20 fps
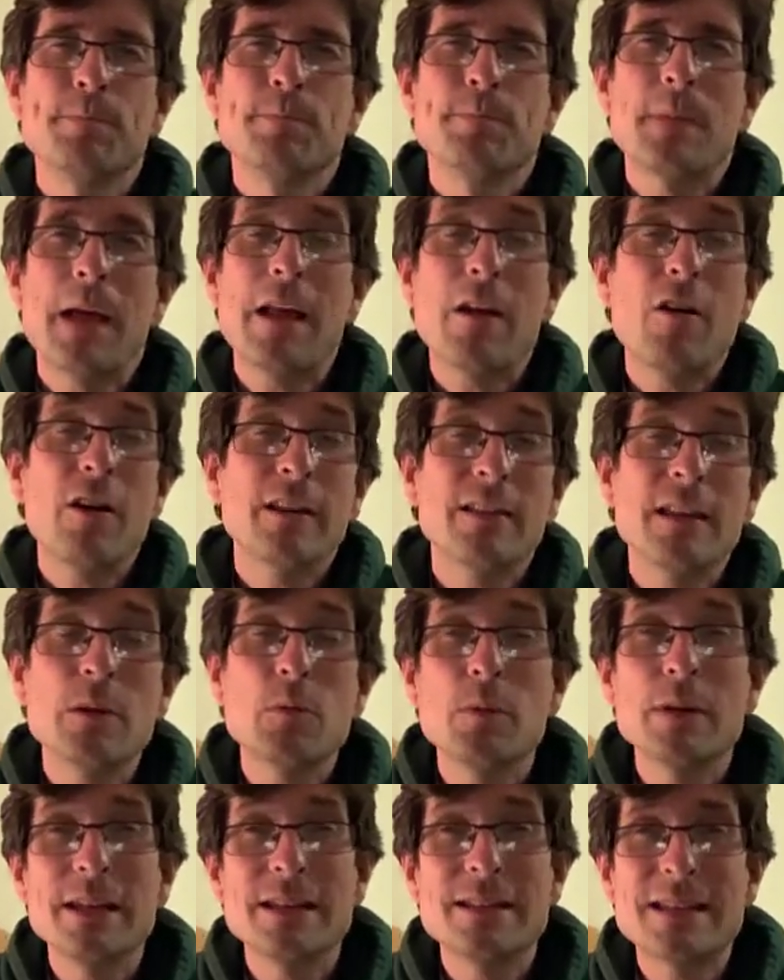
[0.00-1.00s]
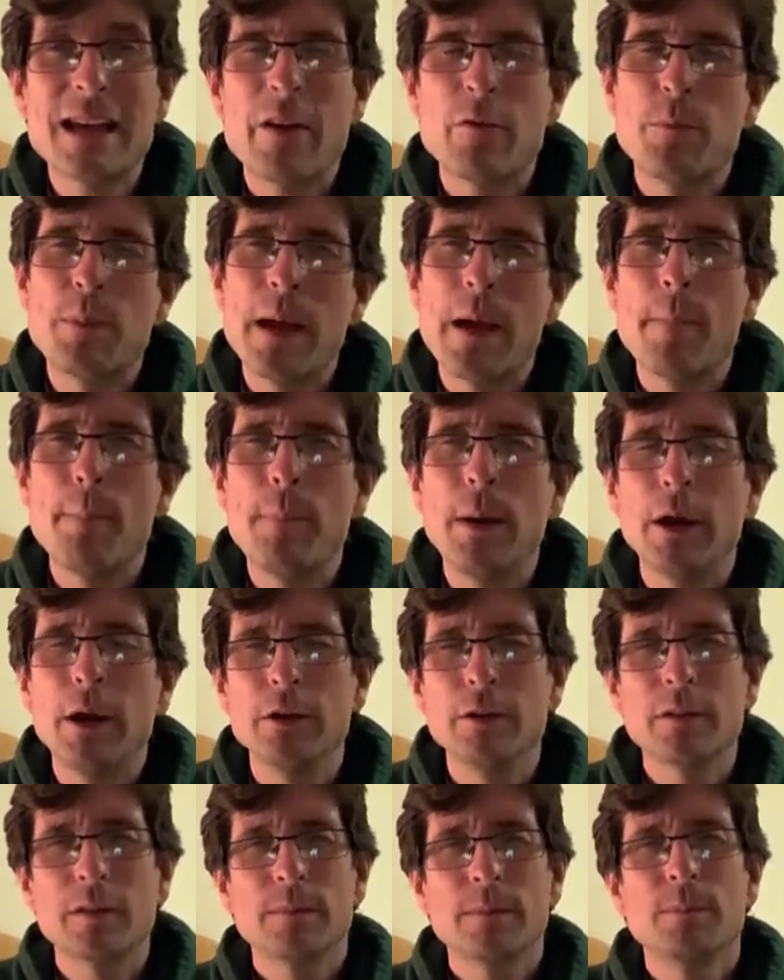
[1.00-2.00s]
And I think we need to have a bit of
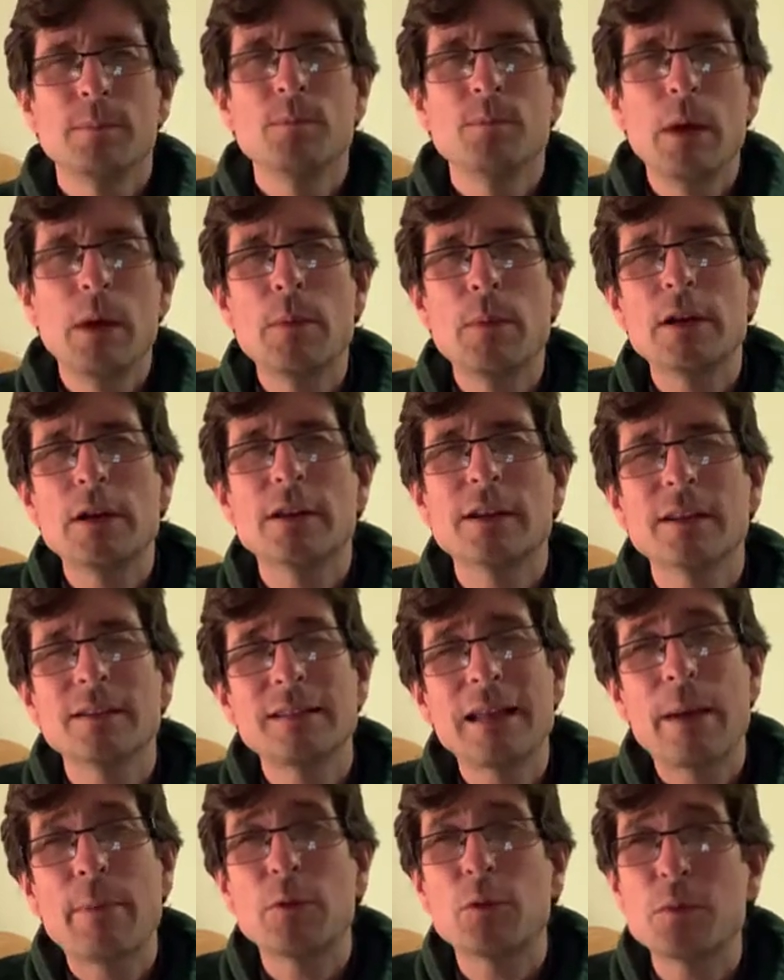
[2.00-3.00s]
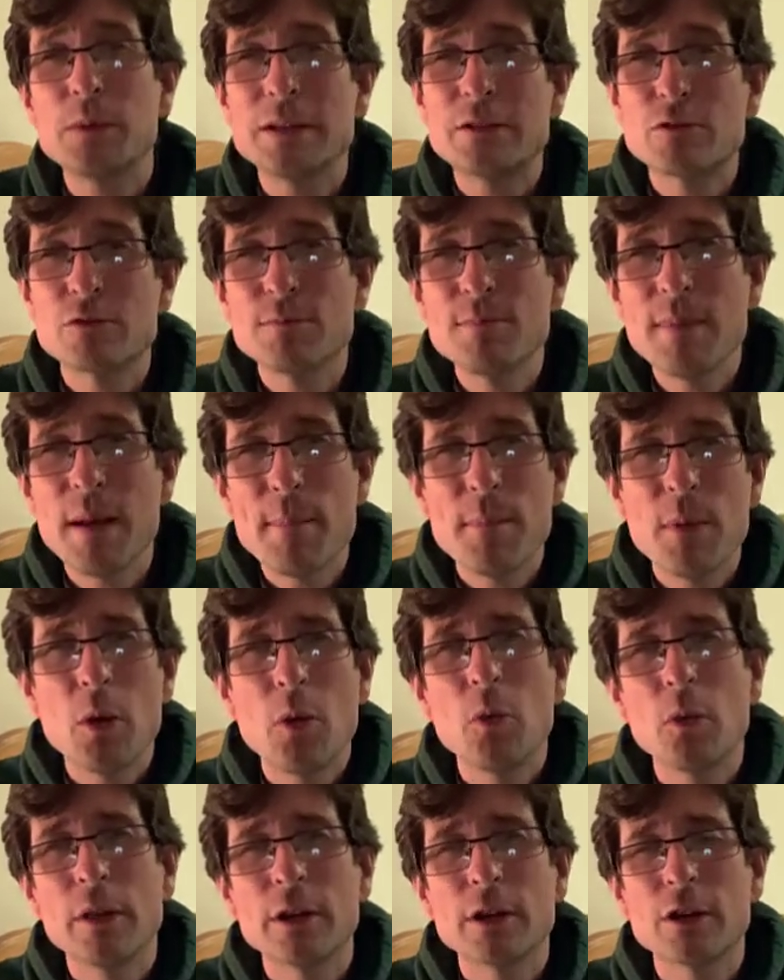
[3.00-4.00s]
both when we look at Sabbath. We need to remember
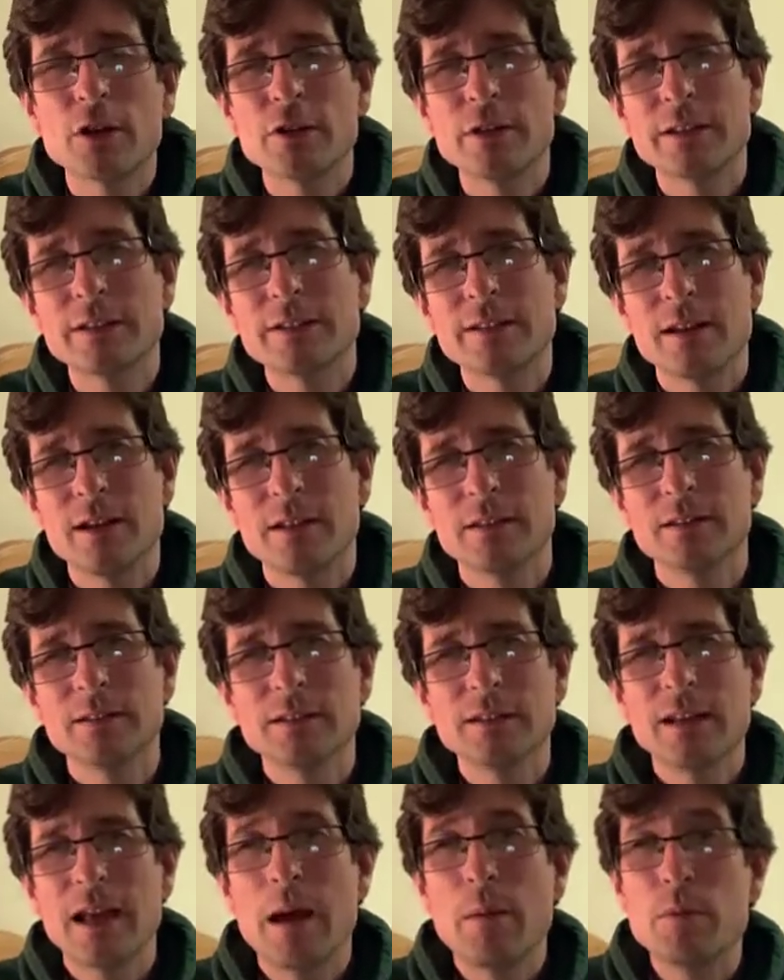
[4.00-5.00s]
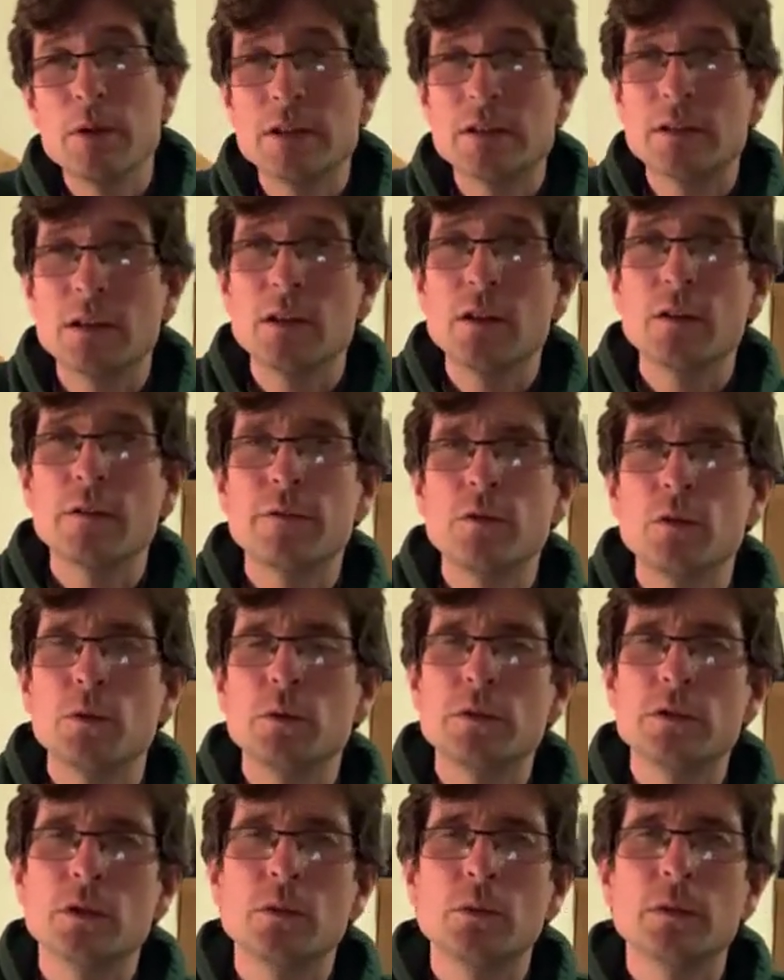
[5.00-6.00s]
all that God has done, and we need to look
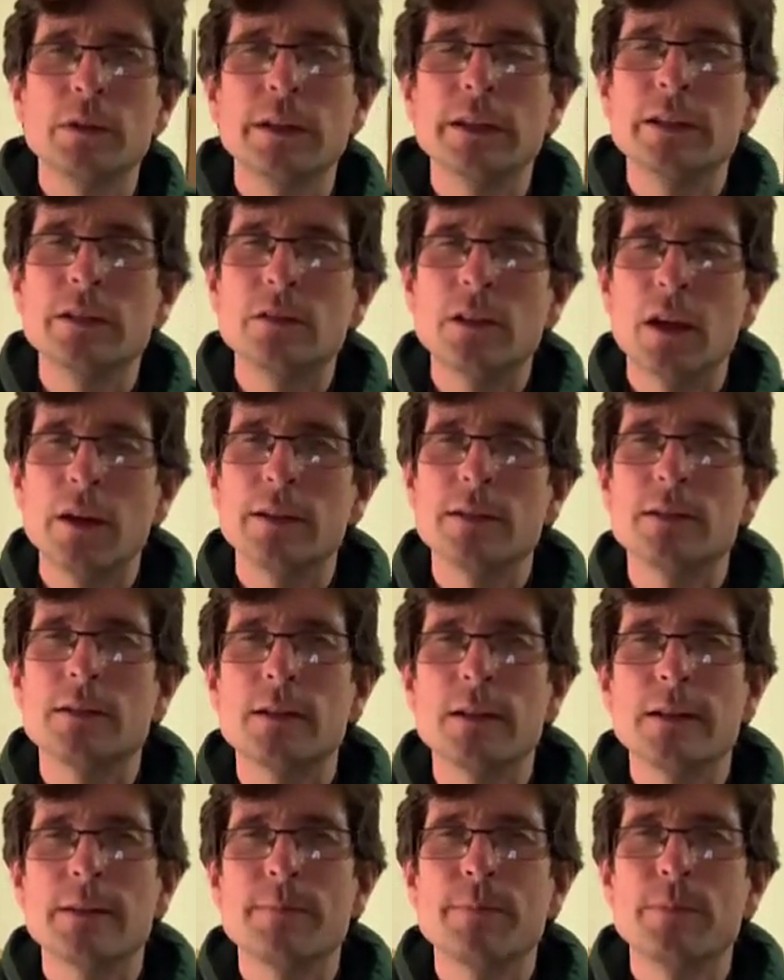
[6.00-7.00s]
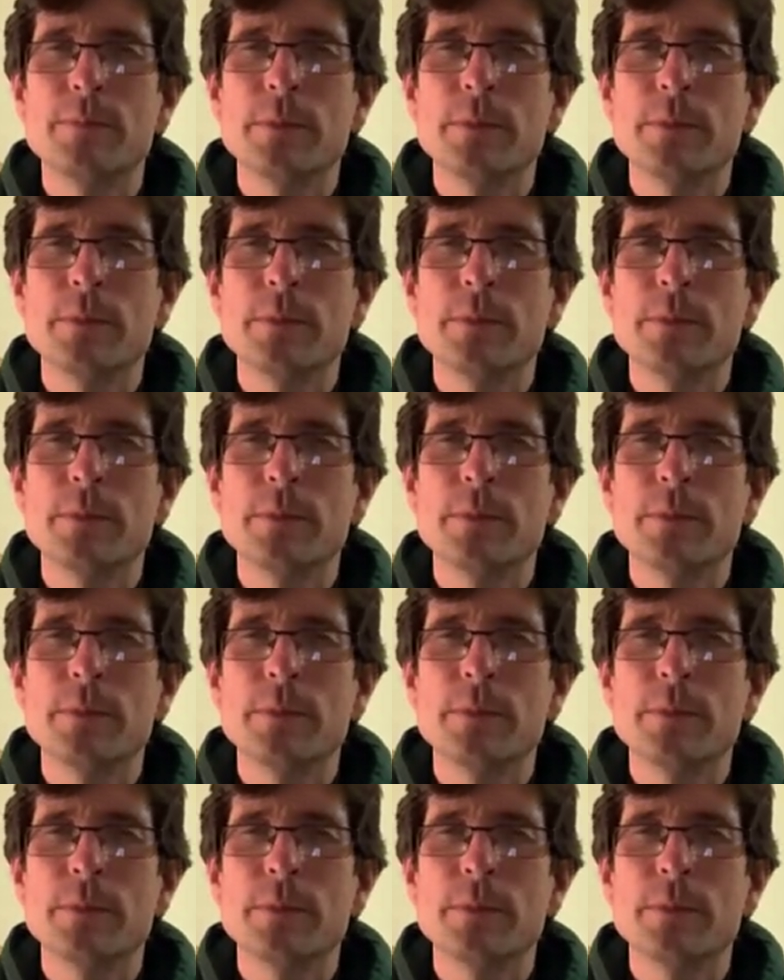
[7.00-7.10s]
forward to all that he's going to do.